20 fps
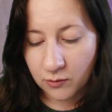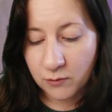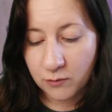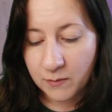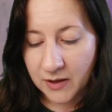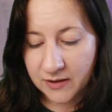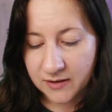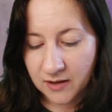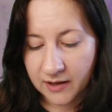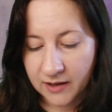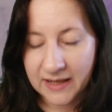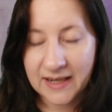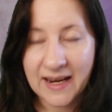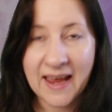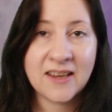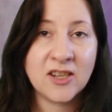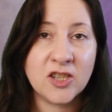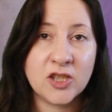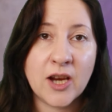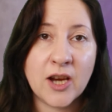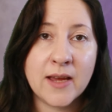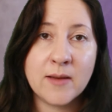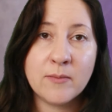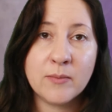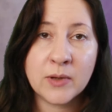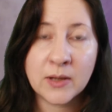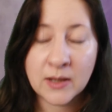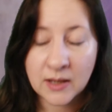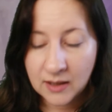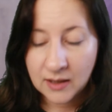almost like an egg shape.
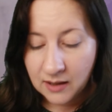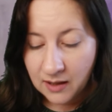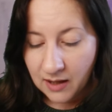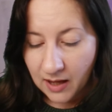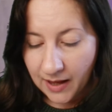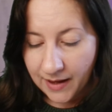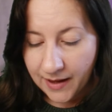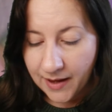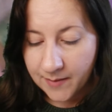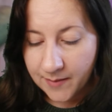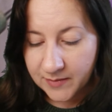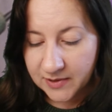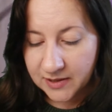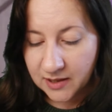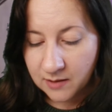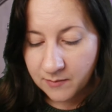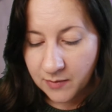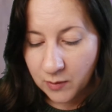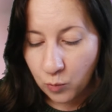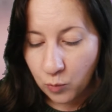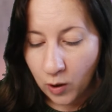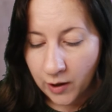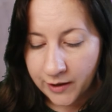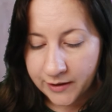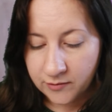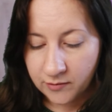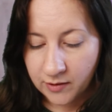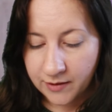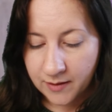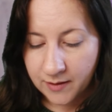It's going to be
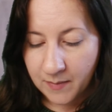wider at the